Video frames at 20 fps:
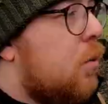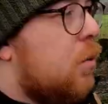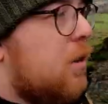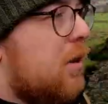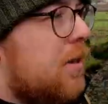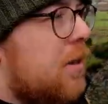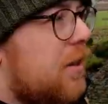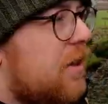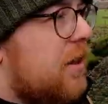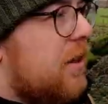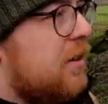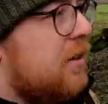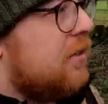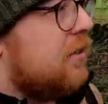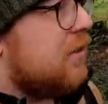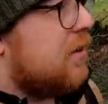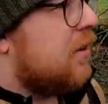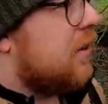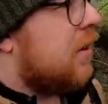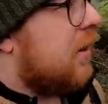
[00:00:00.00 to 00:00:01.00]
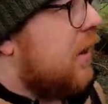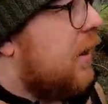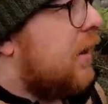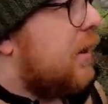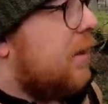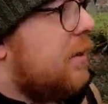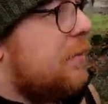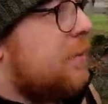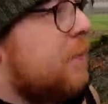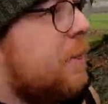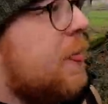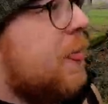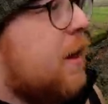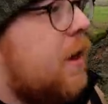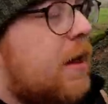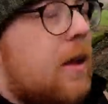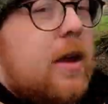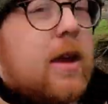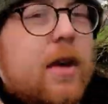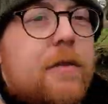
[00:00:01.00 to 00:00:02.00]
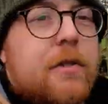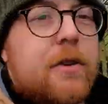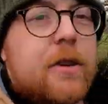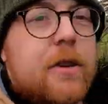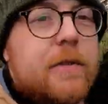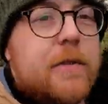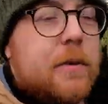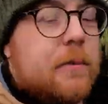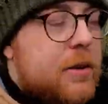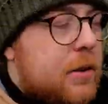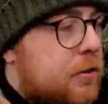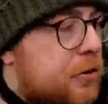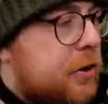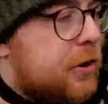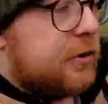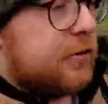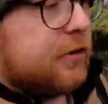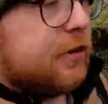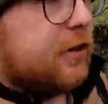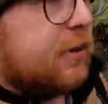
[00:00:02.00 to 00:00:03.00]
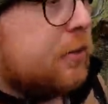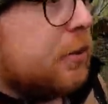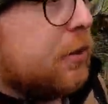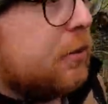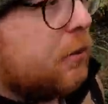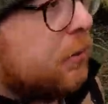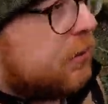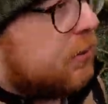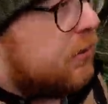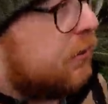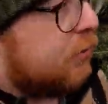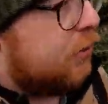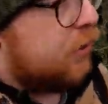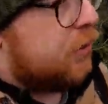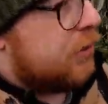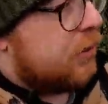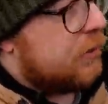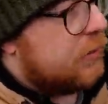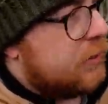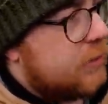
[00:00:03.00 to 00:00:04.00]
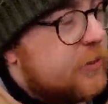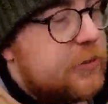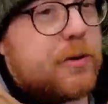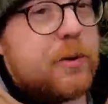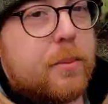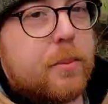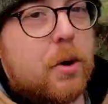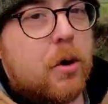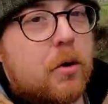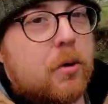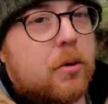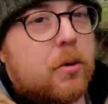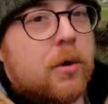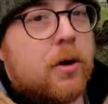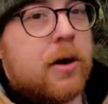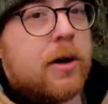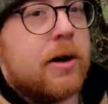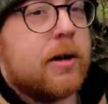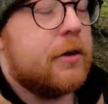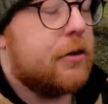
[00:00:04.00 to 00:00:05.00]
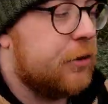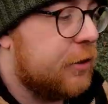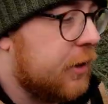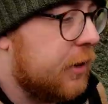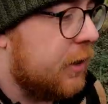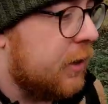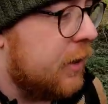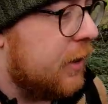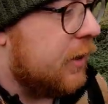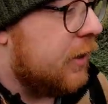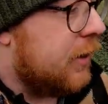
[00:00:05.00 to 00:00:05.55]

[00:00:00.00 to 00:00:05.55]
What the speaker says: One of the things I've really found interesting about Glenrothes is the motto, actually.